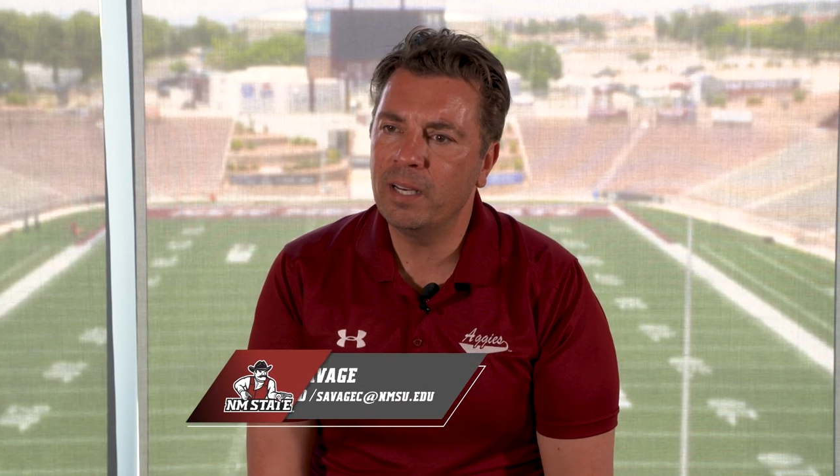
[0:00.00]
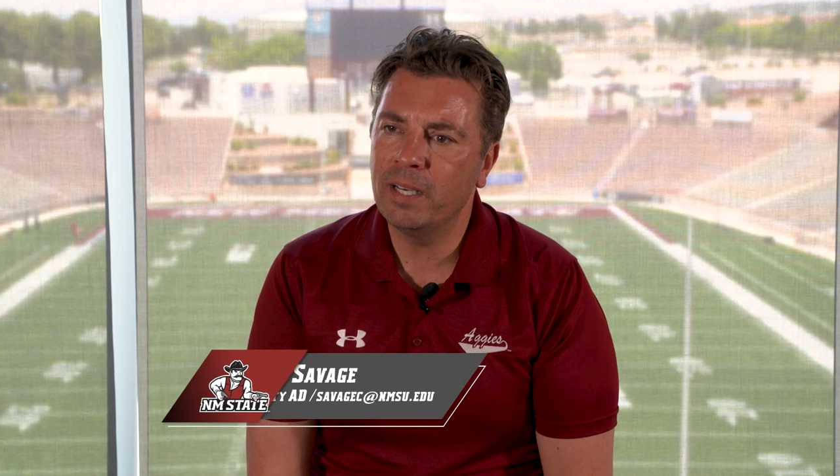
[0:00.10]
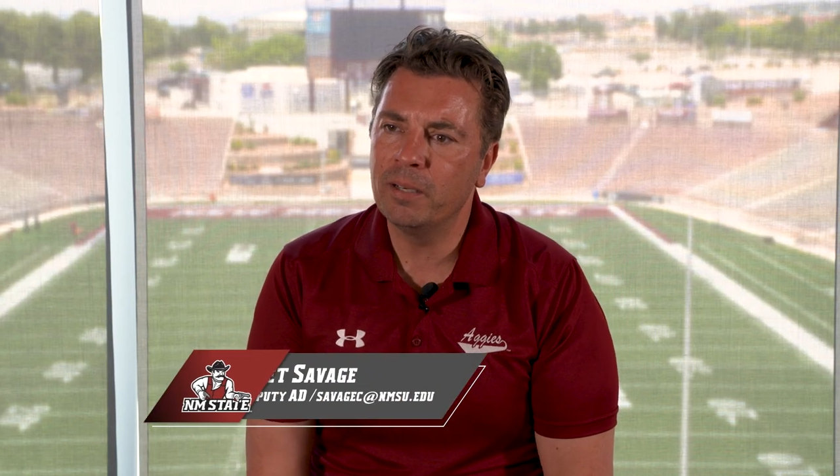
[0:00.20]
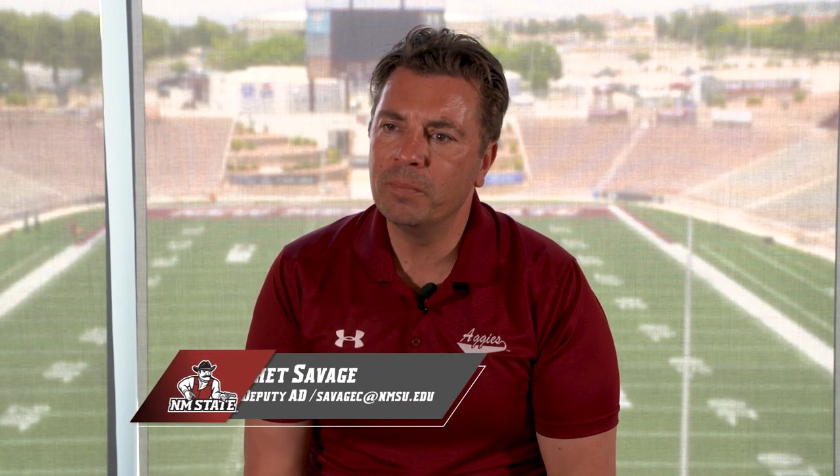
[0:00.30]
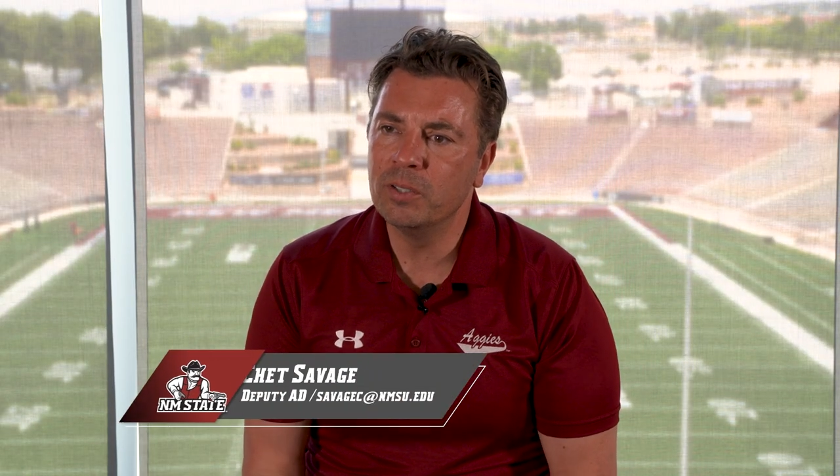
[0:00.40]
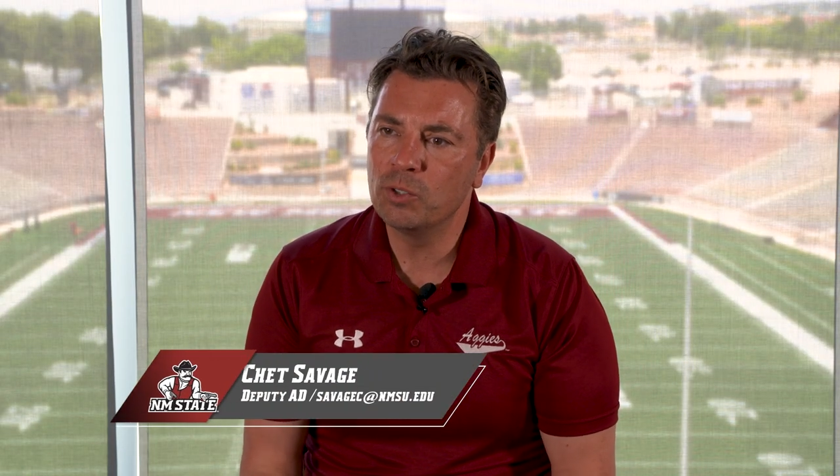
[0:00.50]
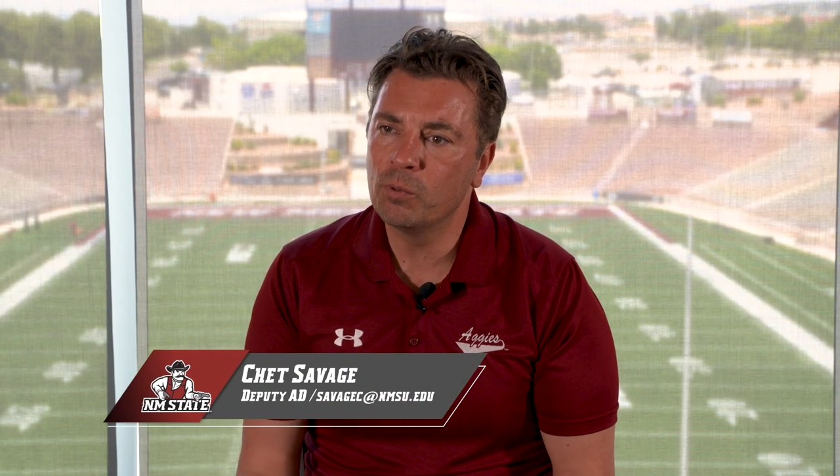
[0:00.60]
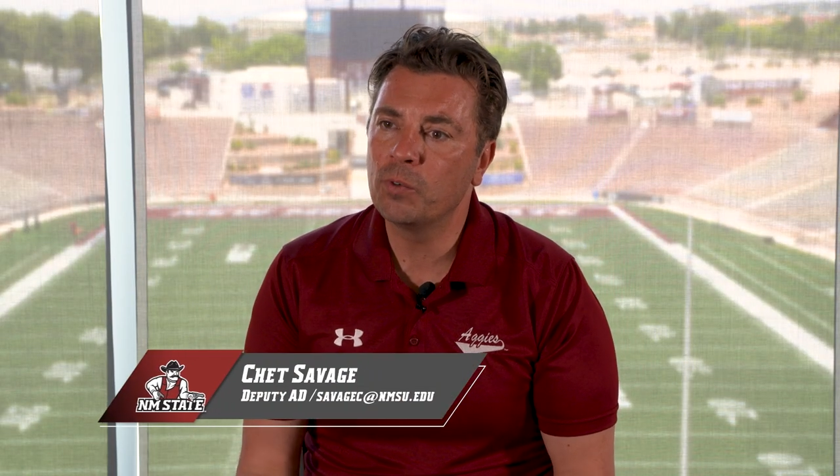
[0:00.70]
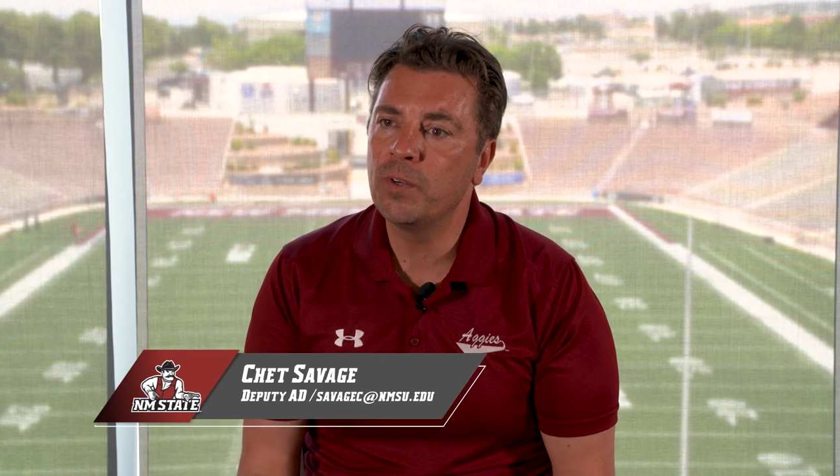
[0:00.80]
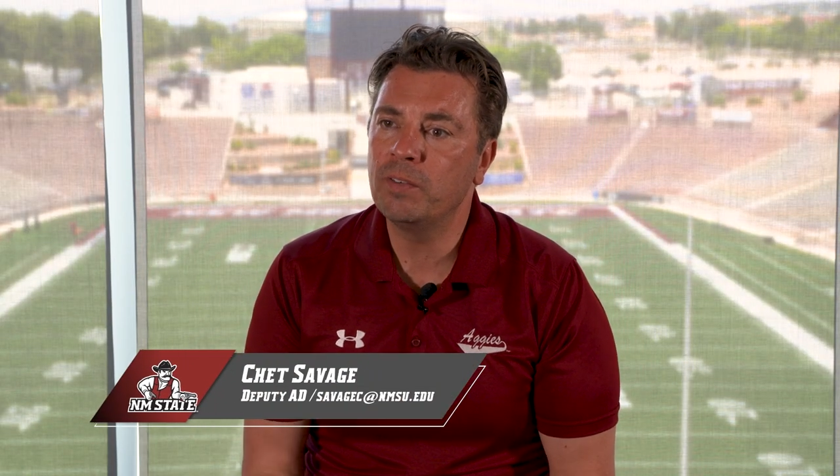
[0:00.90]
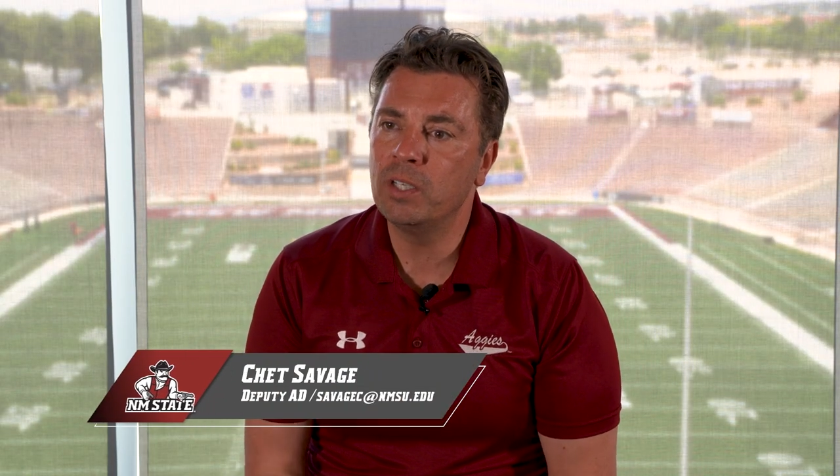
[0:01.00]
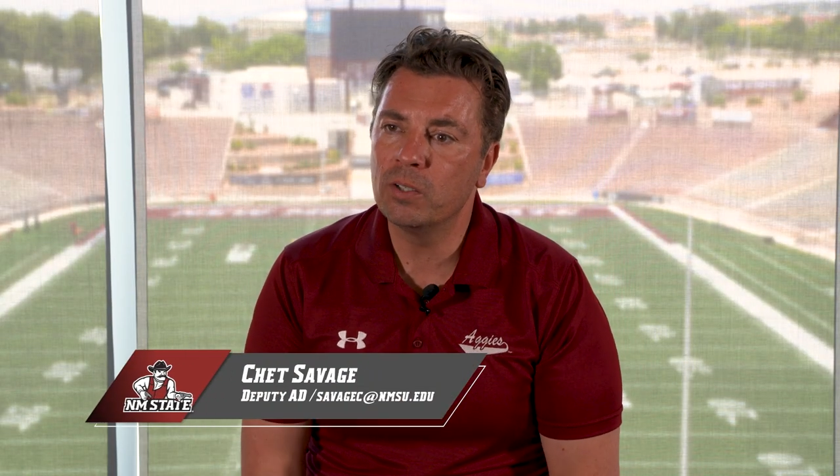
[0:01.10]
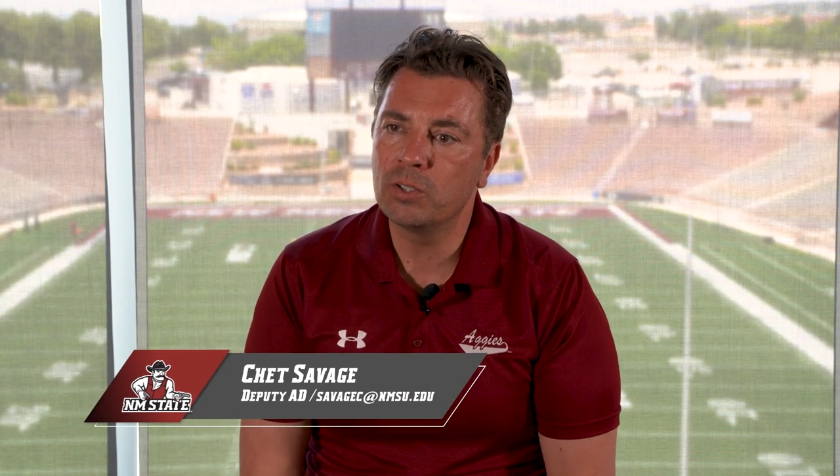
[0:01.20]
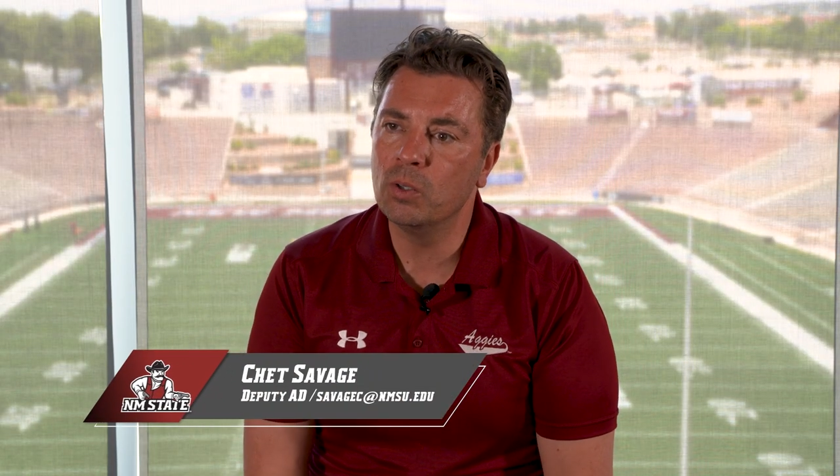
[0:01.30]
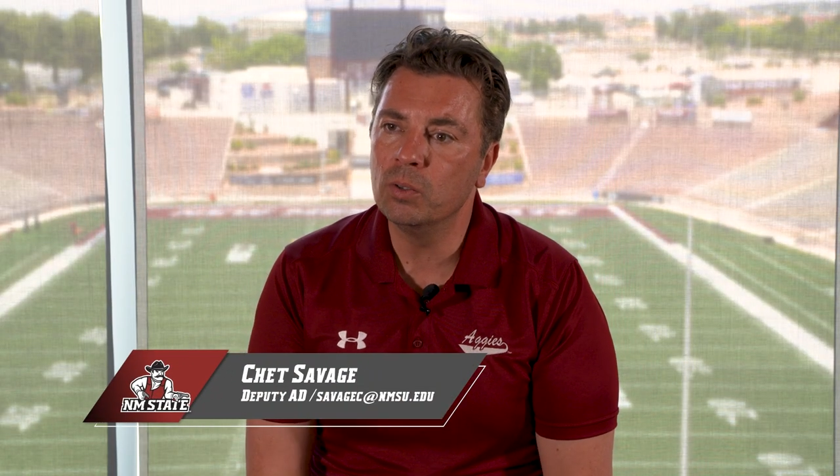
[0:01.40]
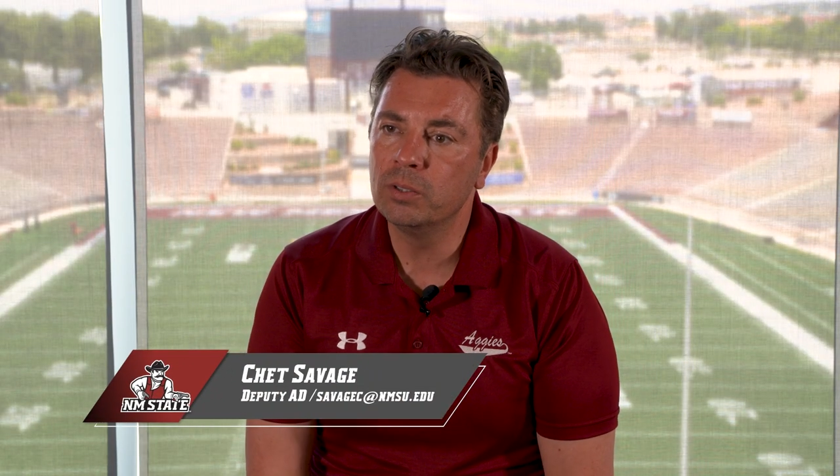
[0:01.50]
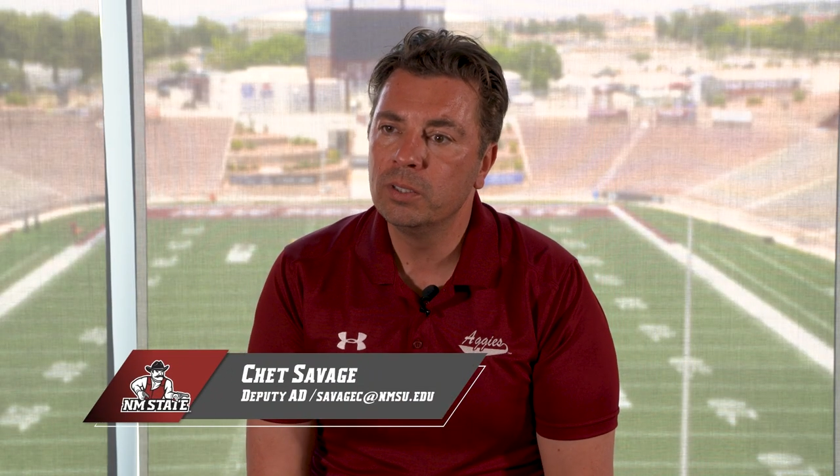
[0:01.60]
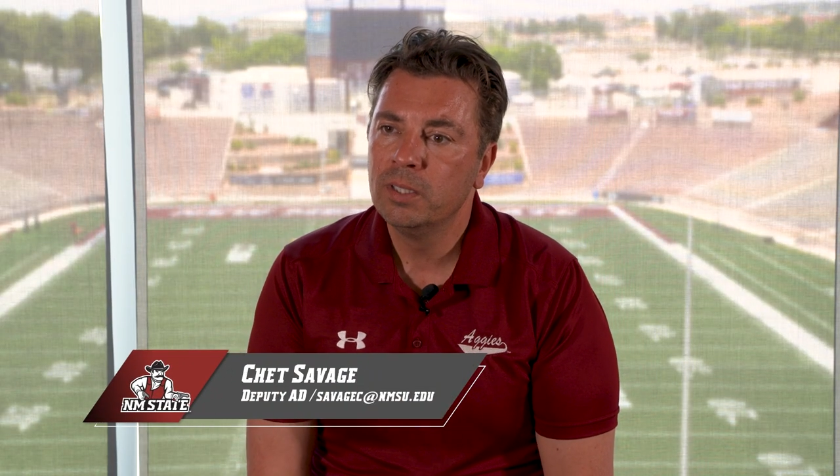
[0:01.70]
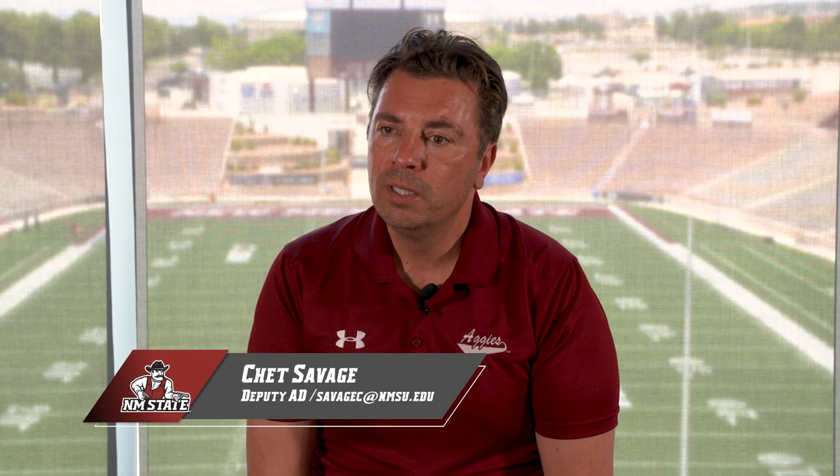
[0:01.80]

Am is over 50 years old.